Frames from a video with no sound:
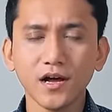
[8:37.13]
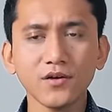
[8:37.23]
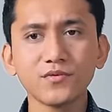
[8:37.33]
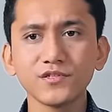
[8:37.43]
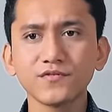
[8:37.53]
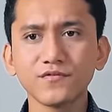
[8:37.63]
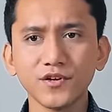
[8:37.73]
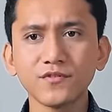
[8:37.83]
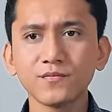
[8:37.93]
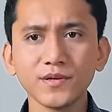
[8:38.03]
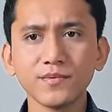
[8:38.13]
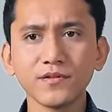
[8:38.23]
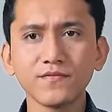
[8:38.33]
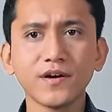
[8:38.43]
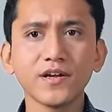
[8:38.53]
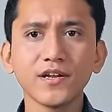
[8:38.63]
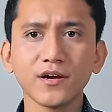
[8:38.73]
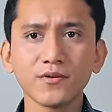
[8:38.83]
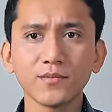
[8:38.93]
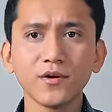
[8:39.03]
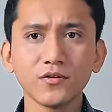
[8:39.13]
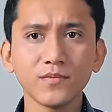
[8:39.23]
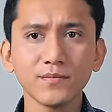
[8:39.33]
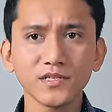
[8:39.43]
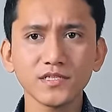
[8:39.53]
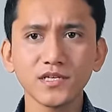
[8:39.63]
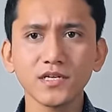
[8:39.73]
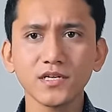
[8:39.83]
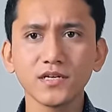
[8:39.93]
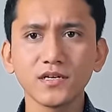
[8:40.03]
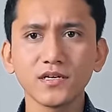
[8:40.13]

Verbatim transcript: I was afraid of people finding out about my mistake,